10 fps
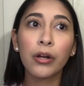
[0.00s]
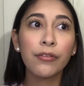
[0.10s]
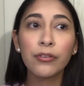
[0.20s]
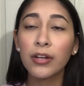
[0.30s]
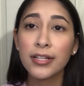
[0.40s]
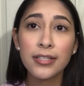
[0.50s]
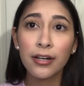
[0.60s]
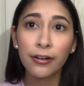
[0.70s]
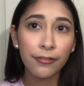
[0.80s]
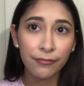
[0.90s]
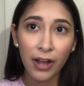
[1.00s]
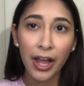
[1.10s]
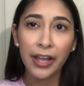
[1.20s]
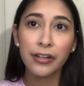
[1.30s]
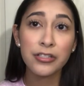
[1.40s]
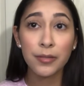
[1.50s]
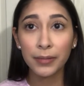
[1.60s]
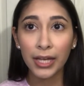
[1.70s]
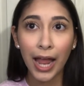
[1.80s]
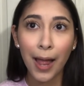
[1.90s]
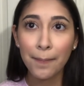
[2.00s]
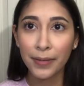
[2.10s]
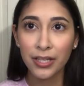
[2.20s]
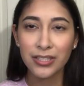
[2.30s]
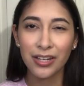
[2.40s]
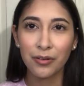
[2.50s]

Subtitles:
what if you guys get in a fight or something happens?